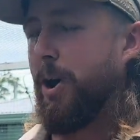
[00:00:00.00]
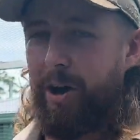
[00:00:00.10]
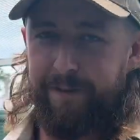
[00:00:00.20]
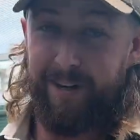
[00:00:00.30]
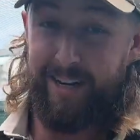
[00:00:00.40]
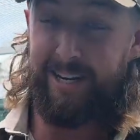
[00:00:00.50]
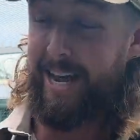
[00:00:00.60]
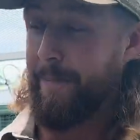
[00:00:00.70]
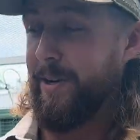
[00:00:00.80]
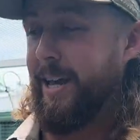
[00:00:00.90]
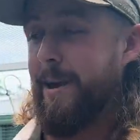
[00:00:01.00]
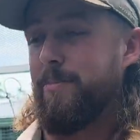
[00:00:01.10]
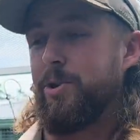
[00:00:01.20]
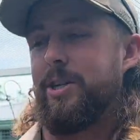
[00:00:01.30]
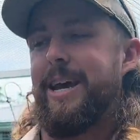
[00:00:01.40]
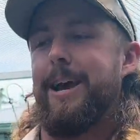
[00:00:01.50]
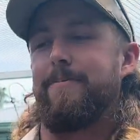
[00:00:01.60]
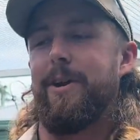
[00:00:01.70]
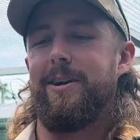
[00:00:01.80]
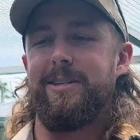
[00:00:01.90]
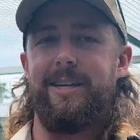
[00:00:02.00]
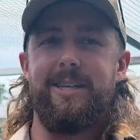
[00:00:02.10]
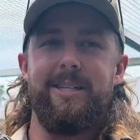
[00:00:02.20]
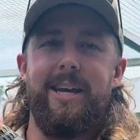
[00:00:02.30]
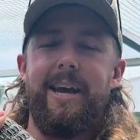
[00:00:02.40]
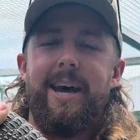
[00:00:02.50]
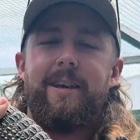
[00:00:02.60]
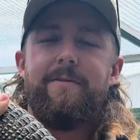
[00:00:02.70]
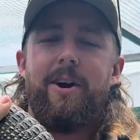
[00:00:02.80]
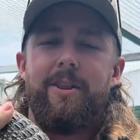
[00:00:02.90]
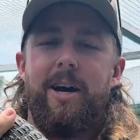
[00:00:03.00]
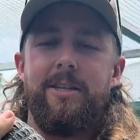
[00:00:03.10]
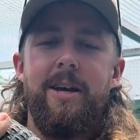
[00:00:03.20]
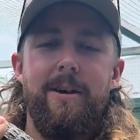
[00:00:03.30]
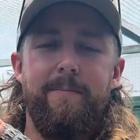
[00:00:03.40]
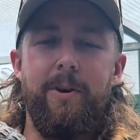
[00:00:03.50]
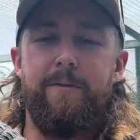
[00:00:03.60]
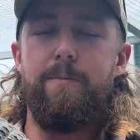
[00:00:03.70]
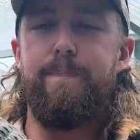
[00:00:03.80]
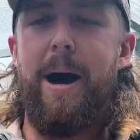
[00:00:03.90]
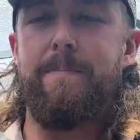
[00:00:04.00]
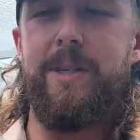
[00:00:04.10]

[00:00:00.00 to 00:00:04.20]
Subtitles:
perfectly adapted ambush attack predators. You can see how they've got those beautiful bumps